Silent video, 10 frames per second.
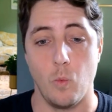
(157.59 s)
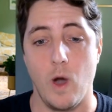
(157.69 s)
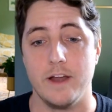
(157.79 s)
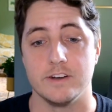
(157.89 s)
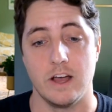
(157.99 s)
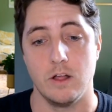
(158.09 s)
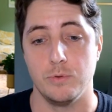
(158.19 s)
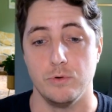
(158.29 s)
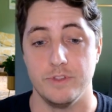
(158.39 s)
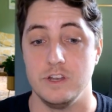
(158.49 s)
a wider
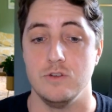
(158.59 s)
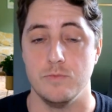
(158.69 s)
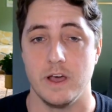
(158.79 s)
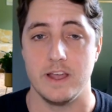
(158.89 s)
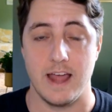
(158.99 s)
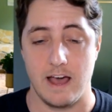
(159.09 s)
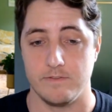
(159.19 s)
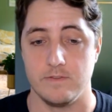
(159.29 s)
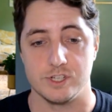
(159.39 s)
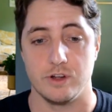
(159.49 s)
talent pool than you might have
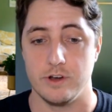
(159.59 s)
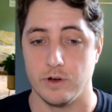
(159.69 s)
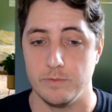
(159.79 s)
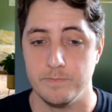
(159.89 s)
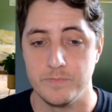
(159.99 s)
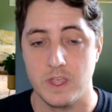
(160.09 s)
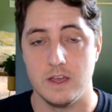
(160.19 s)
just on your own